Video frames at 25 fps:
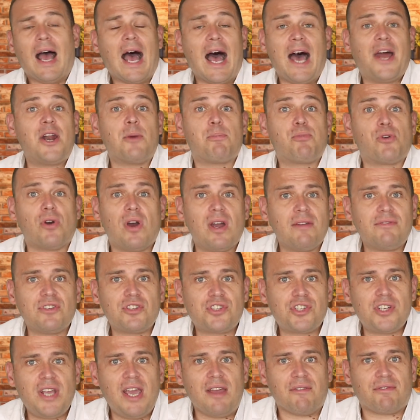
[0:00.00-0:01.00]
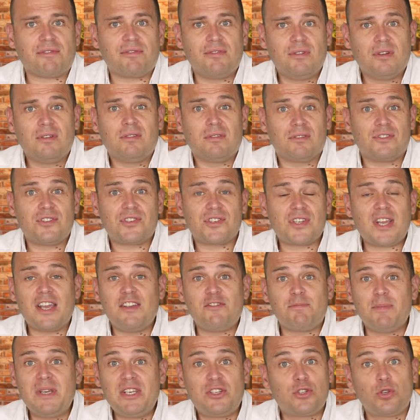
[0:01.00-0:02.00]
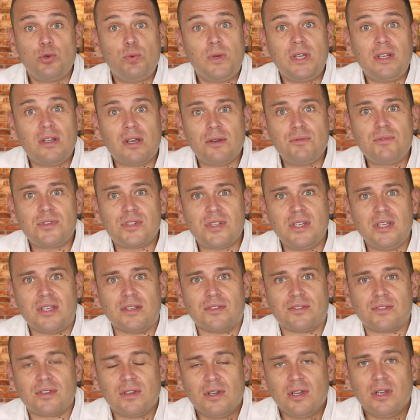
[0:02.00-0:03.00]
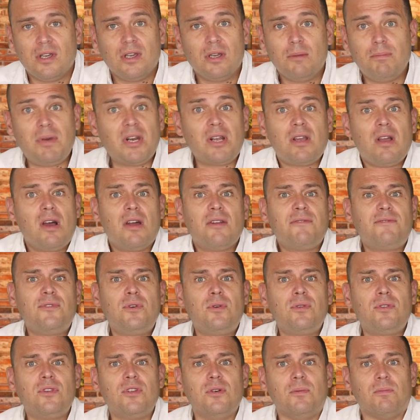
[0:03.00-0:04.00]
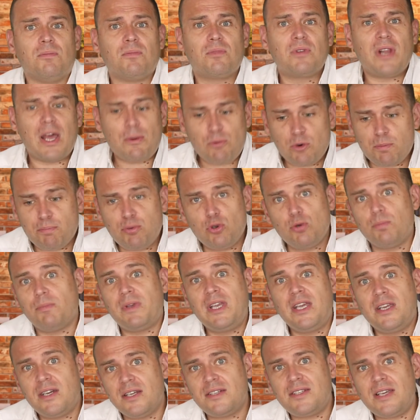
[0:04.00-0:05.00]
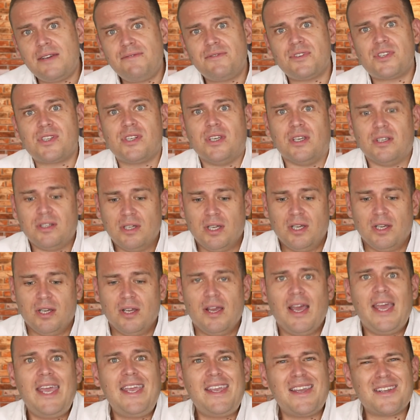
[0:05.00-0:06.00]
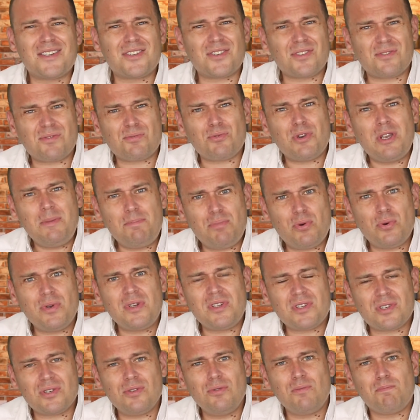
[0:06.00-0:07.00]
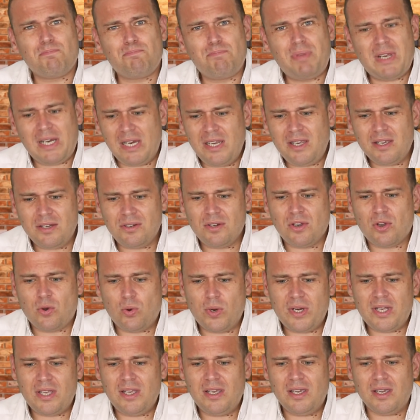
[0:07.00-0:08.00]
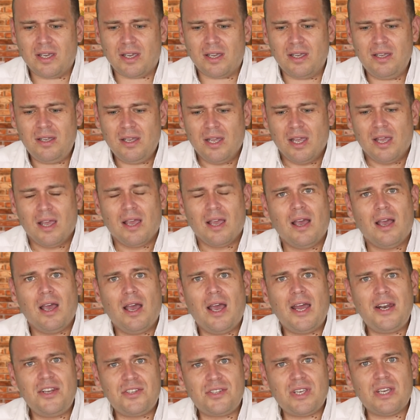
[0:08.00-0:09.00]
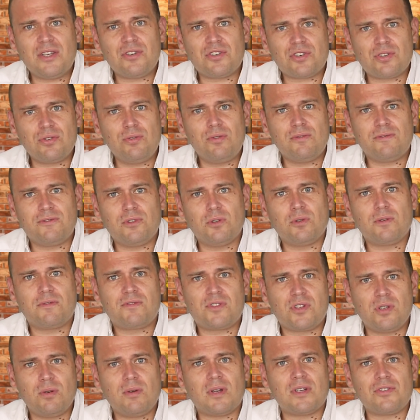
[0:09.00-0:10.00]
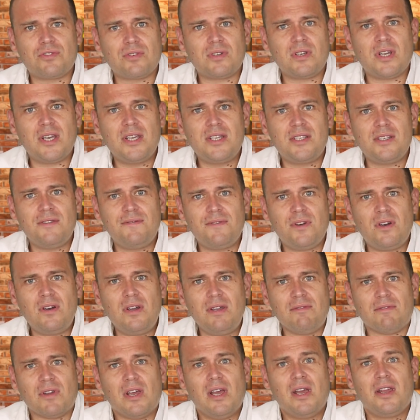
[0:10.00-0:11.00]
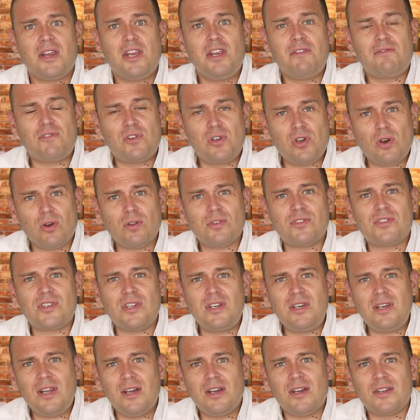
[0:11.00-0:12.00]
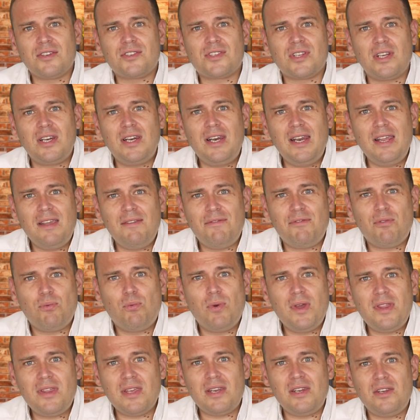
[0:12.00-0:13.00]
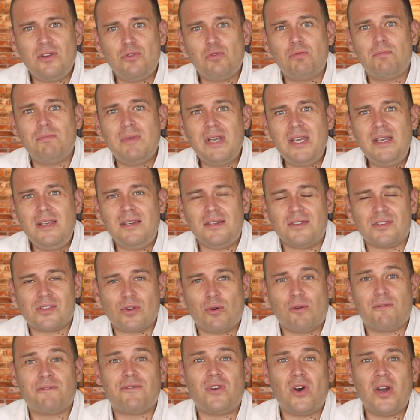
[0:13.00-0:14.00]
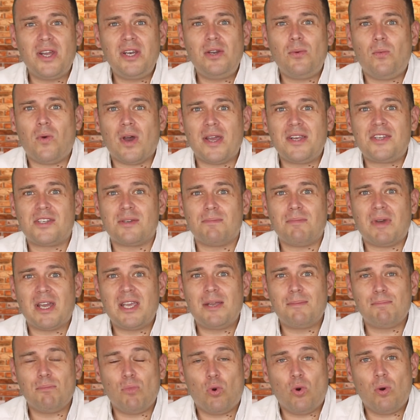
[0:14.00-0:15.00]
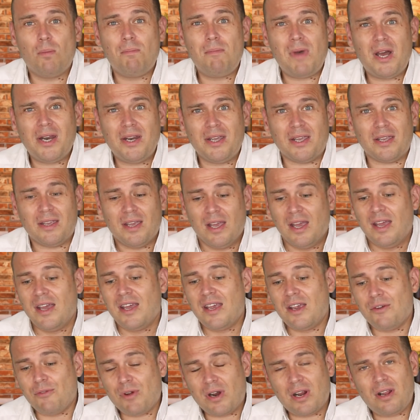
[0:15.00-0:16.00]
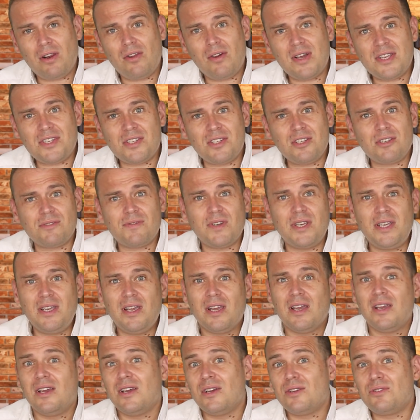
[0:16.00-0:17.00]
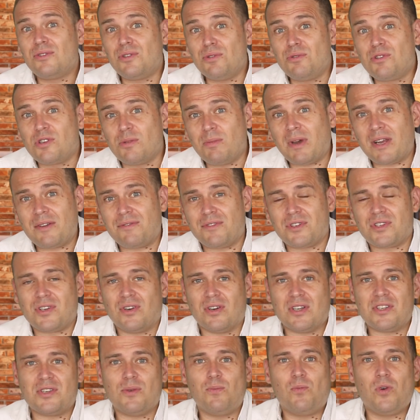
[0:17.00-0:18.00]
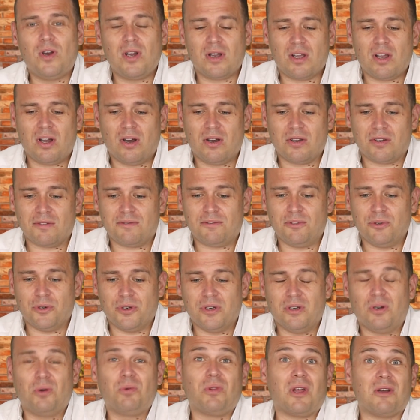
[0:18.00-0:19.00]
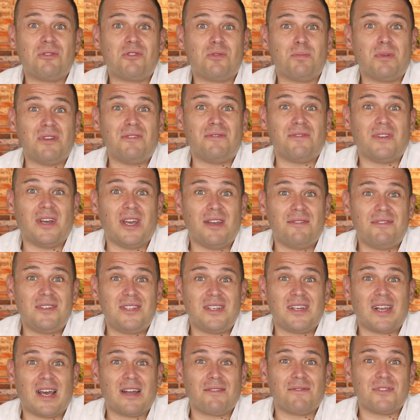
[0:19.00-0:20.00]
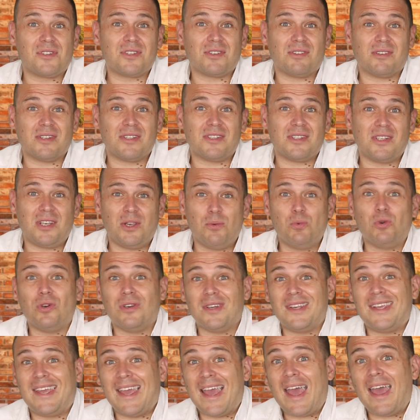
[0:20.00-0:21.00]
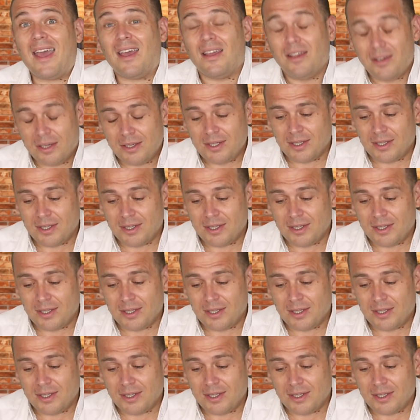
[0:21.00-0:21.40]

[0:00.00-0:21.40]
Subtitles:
and a private chef to save me doing those things, but I can't afford them. That would put me in a deficit. He gets 3.2 billion quid a year and he's getting a shortfall of 285. You've got to learn to live within your means or find a way to make more money. You run a license fee, do some advertising, work harder for it. Although, to be fair, if you did advertising, you wouldn't get